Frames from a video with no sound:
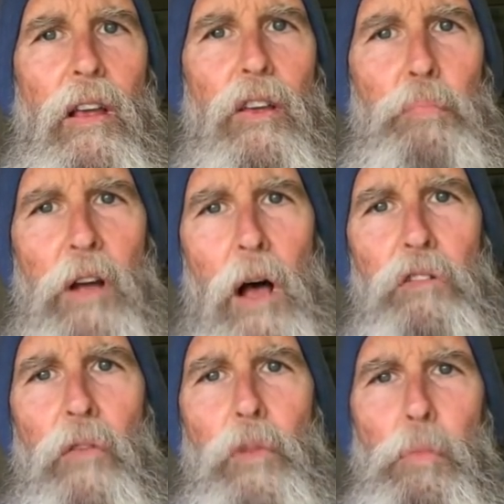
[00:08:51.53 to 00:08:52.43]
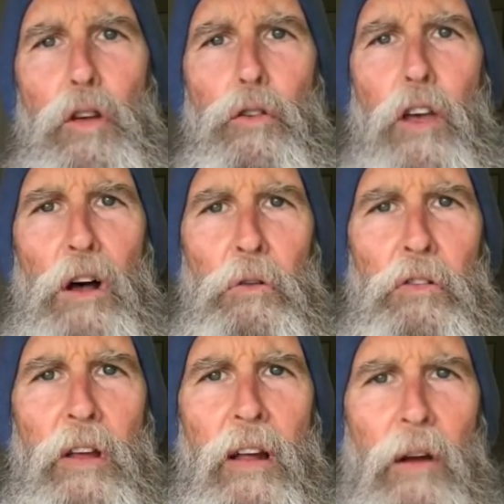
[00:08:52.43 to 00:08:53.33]
is because of the blue
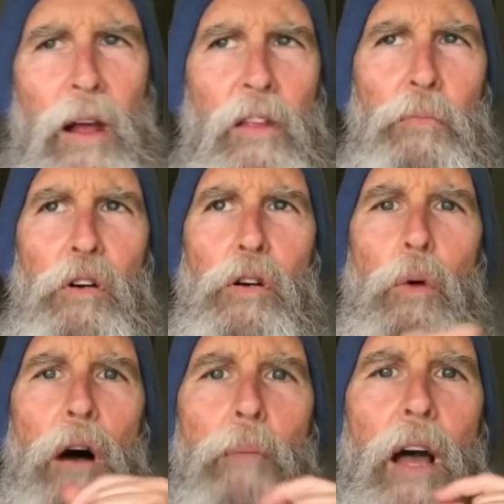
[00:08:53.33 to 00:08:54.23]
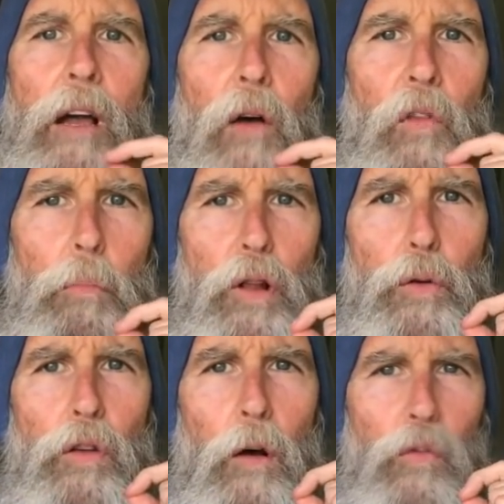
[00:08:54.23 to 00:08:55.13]
zones read this book a while back called The
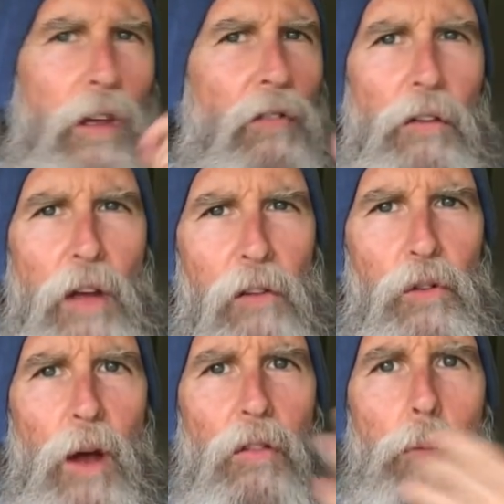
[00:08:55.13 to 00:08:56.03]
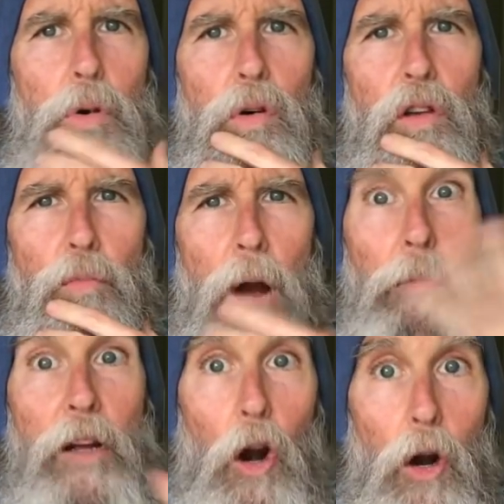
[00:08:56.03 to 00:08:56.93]
Blue Zones. Even if you haven't read the book, you've
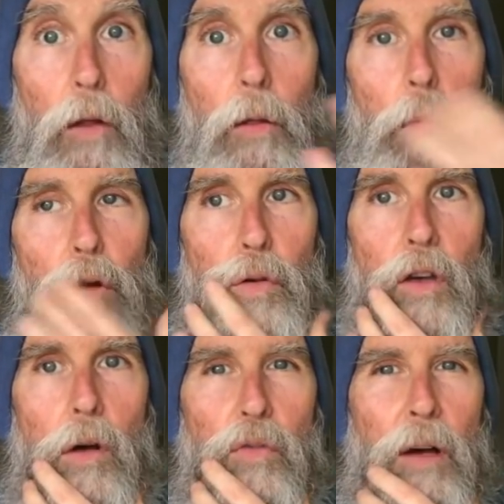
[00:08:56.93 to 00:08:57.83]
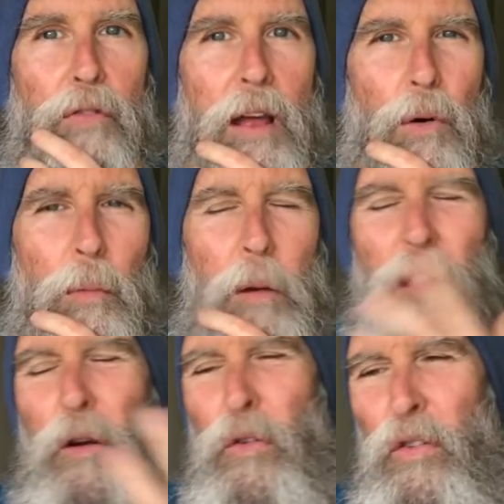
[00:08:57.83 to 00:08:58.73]
probably heard of the Blue Zones. I can't
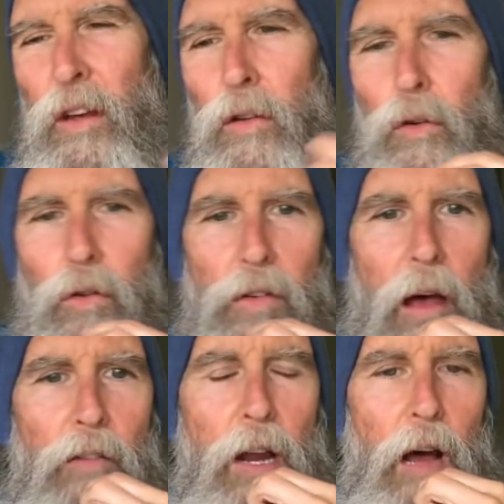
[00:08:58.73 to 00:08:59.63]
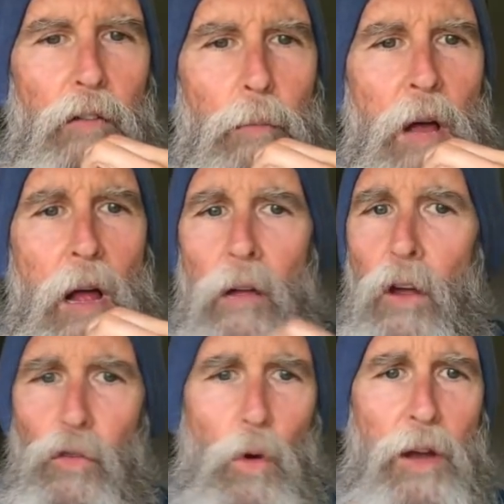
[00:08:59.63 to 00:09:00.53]
remember. There's six or seven of them.
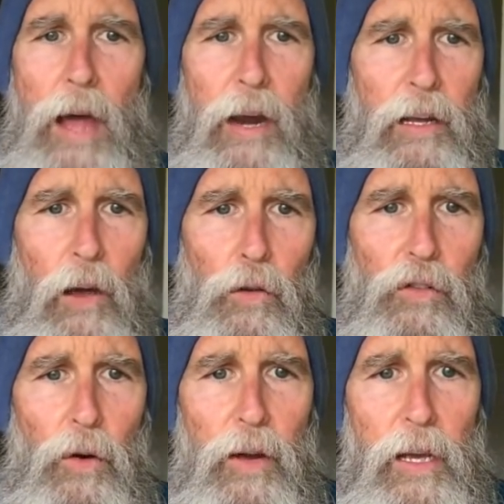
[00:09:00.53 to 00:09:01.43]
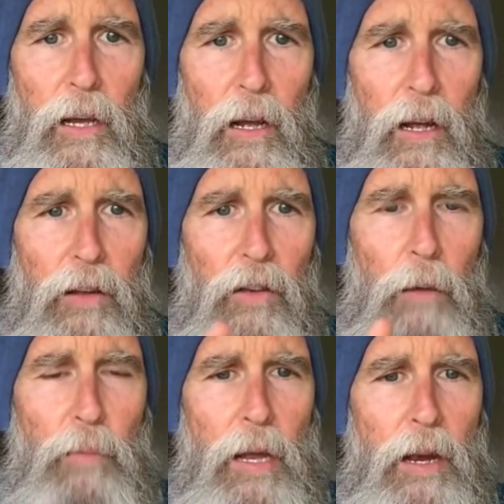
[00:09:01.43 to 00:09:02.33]
There's one down in Costa Rica. It's
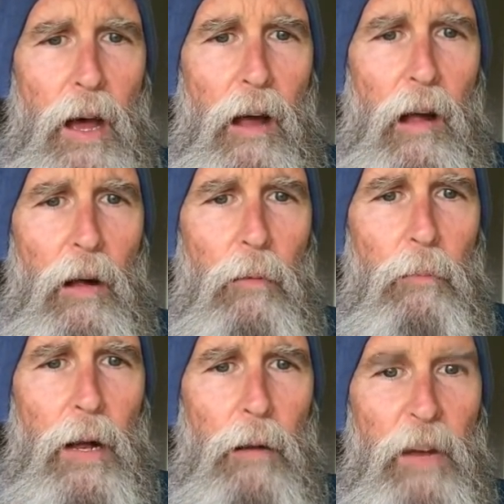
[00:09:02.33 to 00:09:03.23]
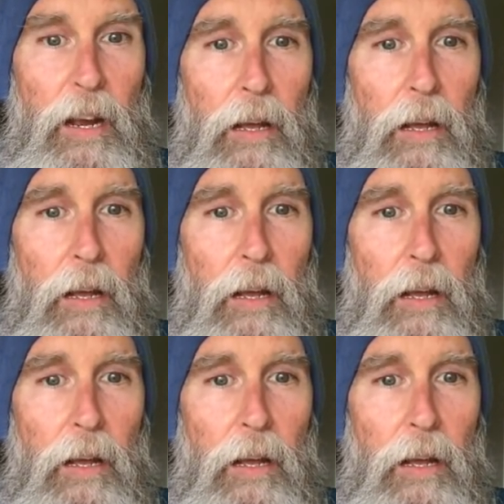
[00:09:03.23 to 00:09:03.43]
up in um, um,